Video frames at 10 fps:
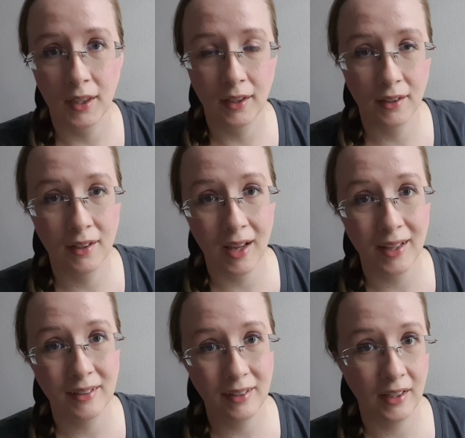it did
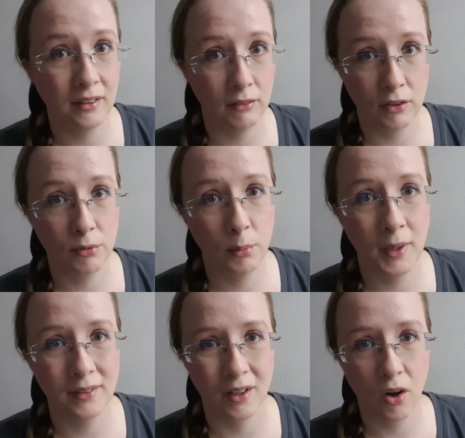not taste vegetable
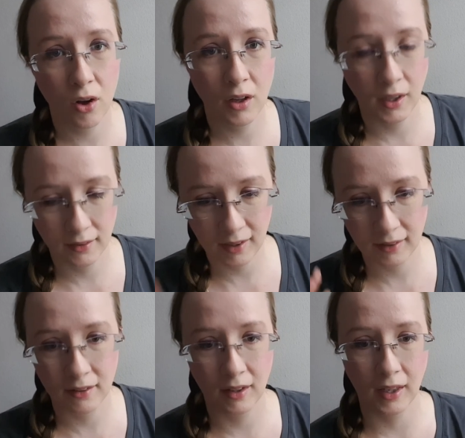based at all. It
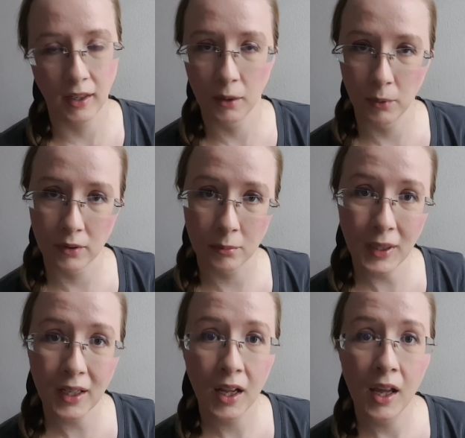tasted like it was
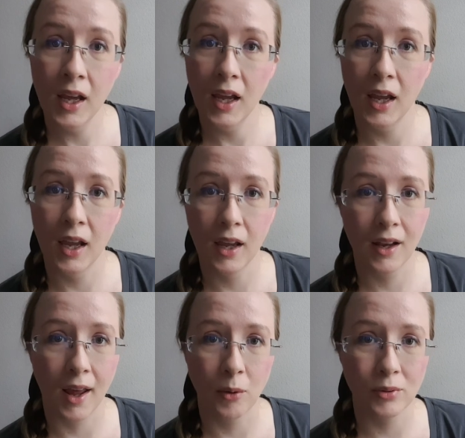meat,
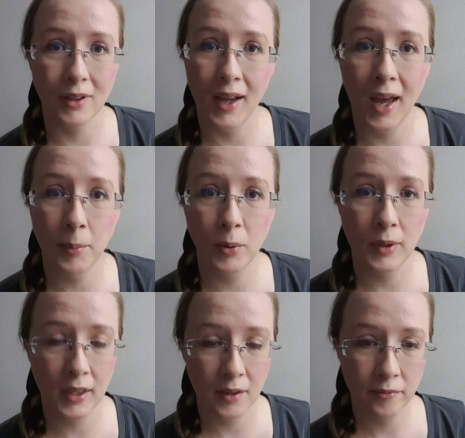and I was not happy
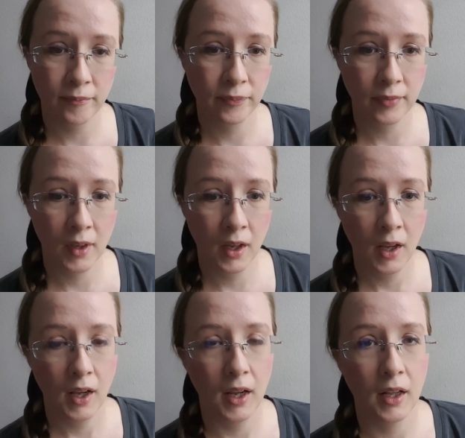with it.
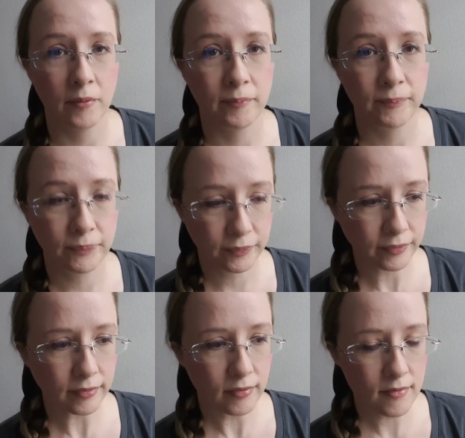And
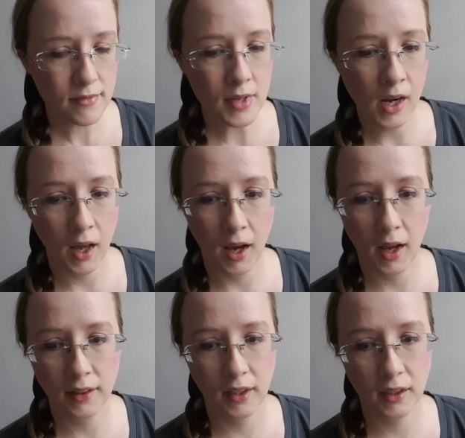I
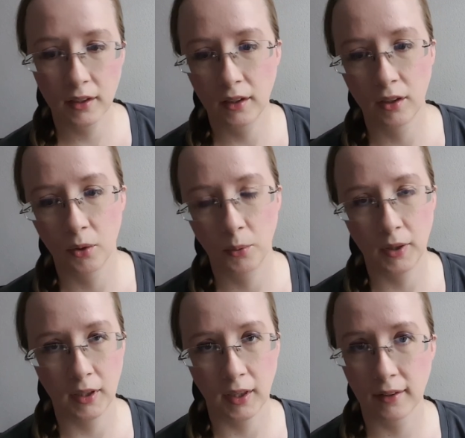think, you know,
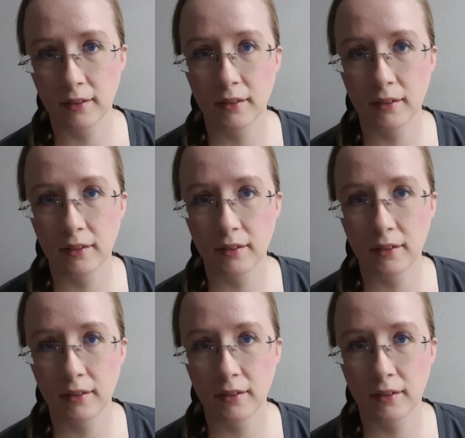when they